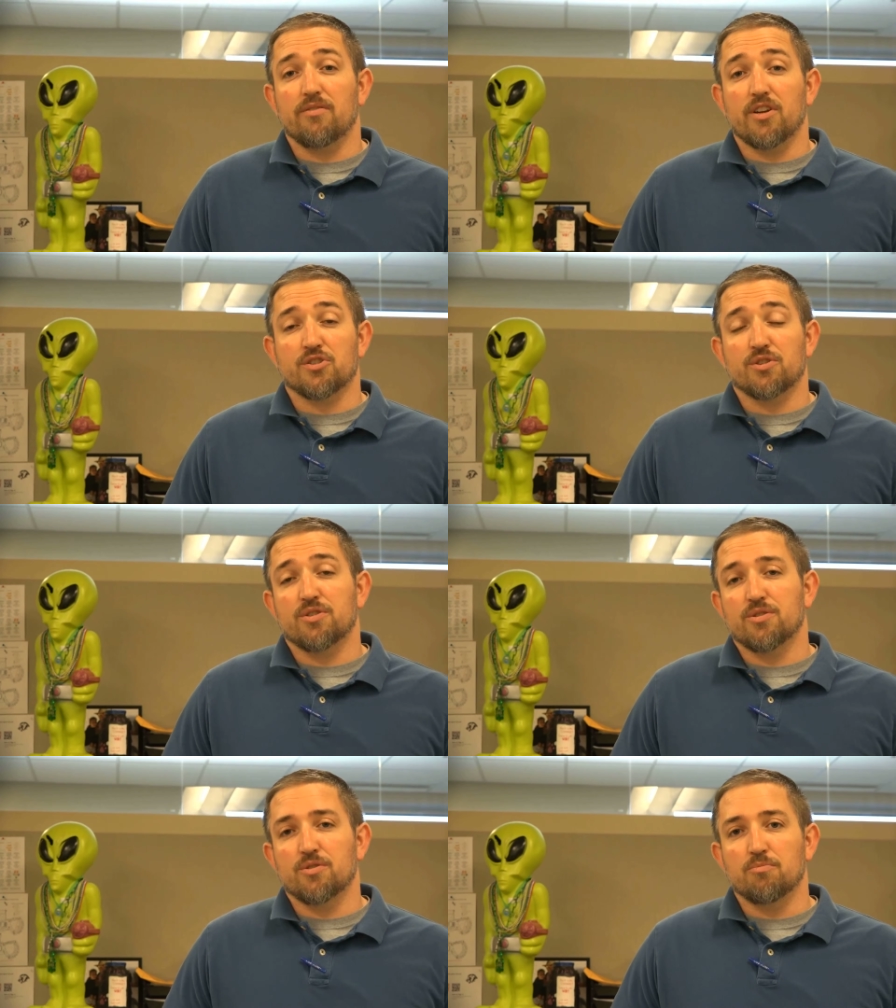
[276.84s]
venture
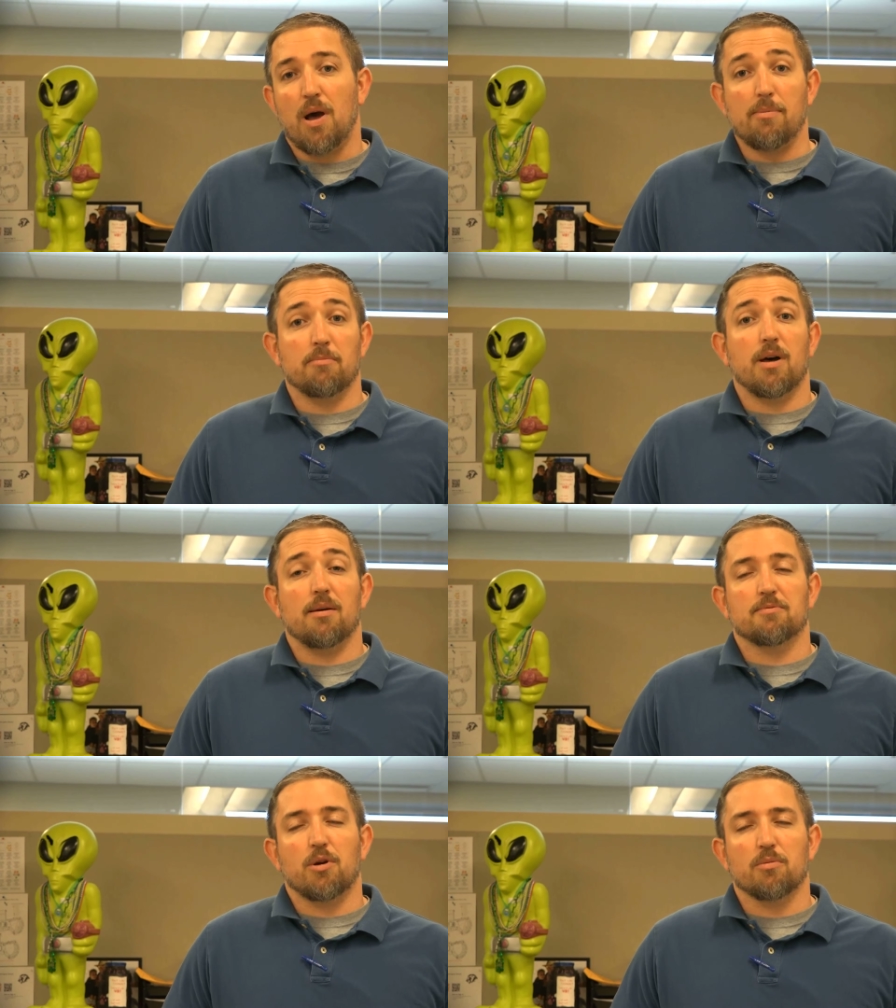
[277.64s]
to Papa
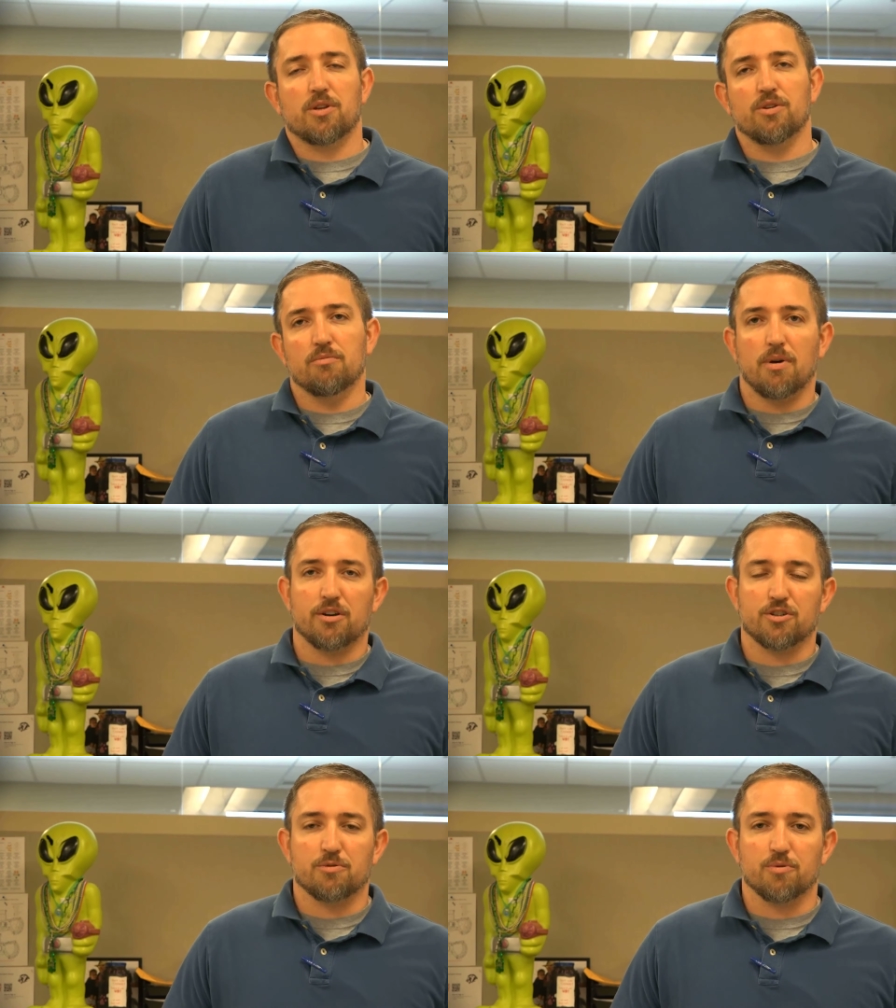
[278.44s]
Bob's Barbecue in Bonner
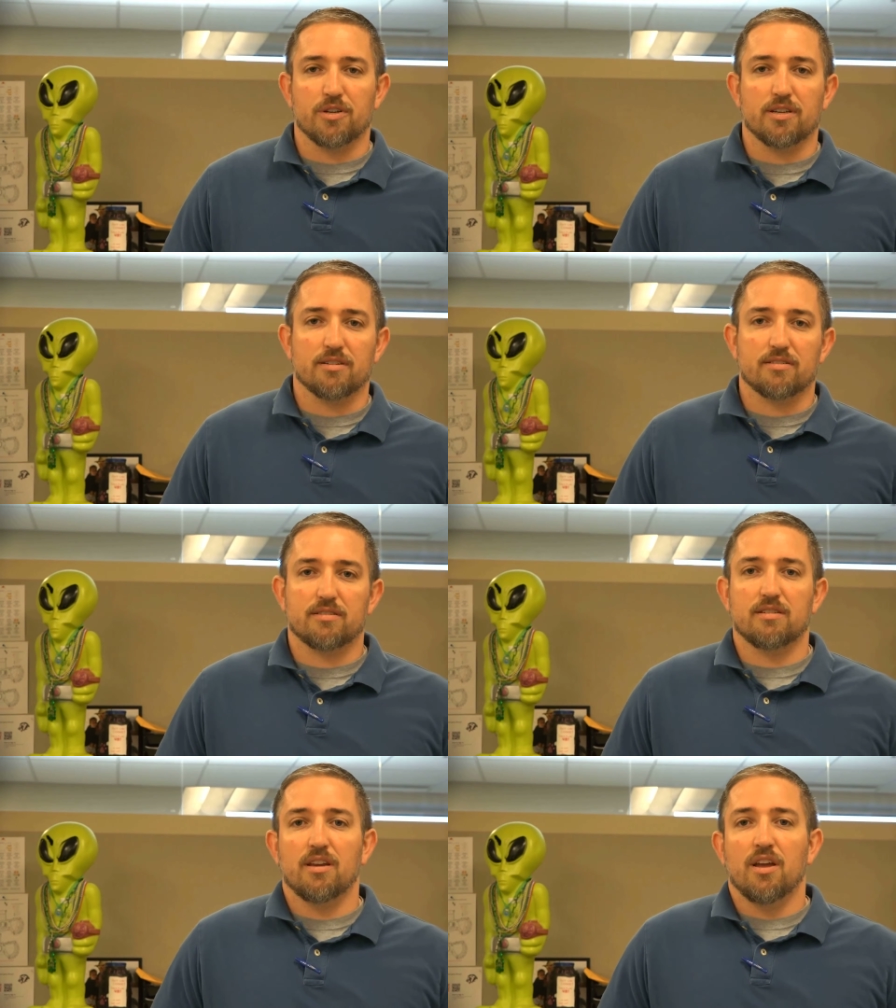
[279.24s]
Springs
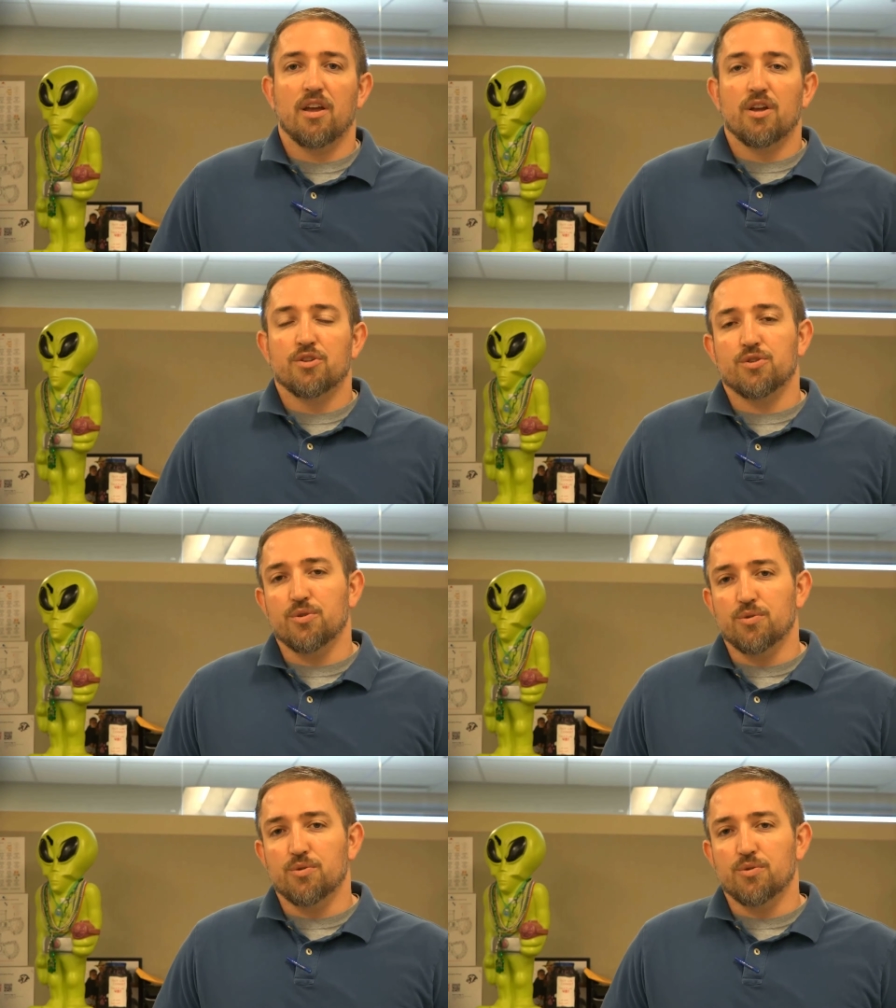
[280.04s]
to